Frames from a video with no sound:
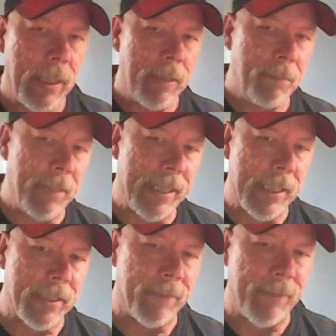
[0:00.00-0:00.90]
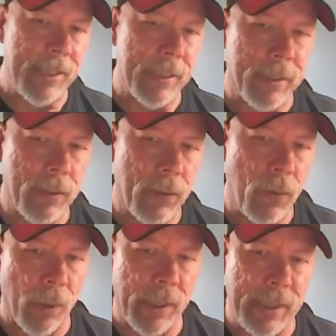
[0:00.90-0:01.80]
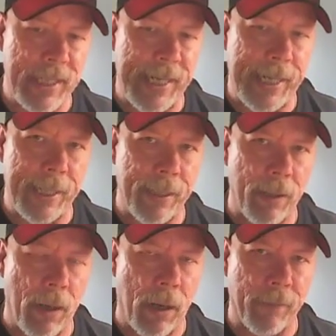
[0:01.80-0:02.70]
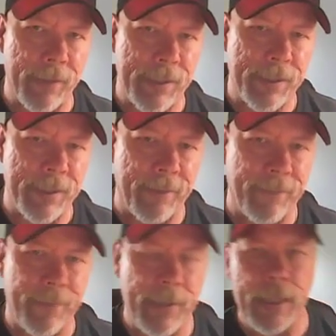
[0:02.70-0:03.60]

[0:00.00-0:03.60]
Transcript: because of this quarantine and all of this stuff